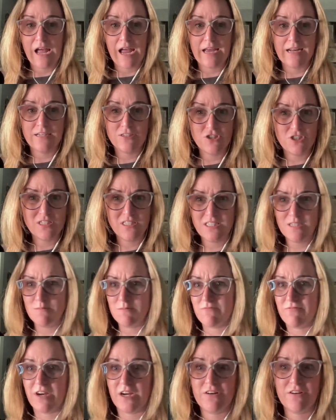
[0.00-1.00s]
And it just
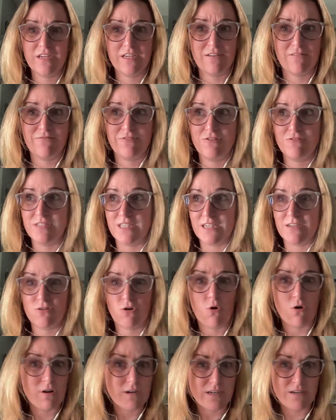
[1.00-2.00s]
seemed very confusing.
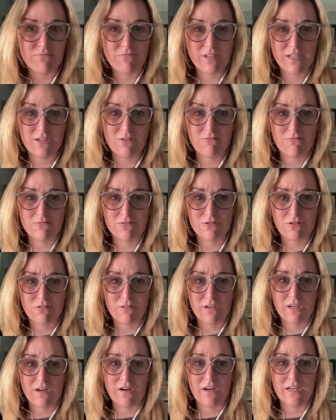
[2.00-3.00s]
Cora didn't really know what was
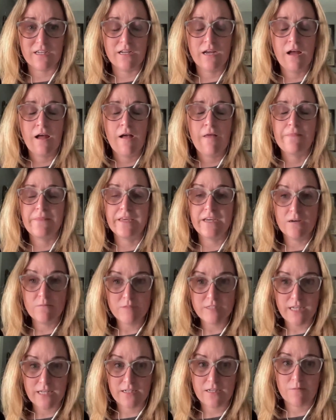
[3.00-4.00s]
going on. The
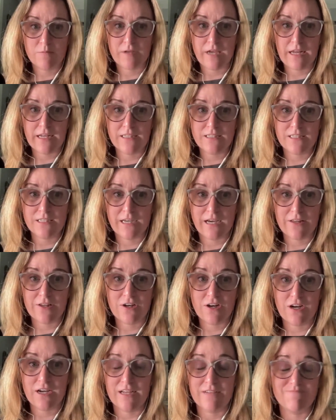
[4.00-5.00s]
umps ended up getting
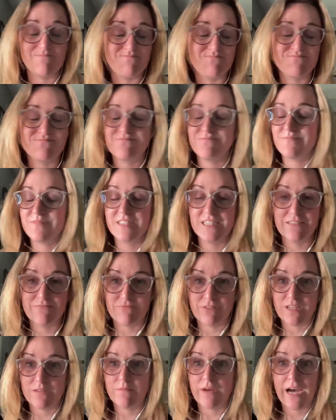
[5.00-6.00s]
together and didn't
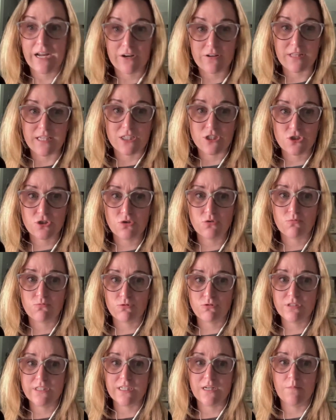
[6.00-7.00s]
really matter. They still
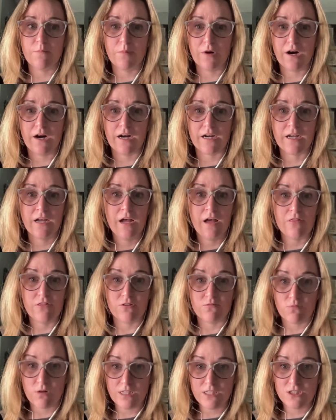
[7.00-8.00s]
ruled it a balk.
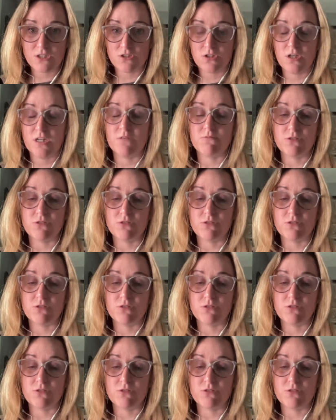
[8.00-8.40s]
The run stood.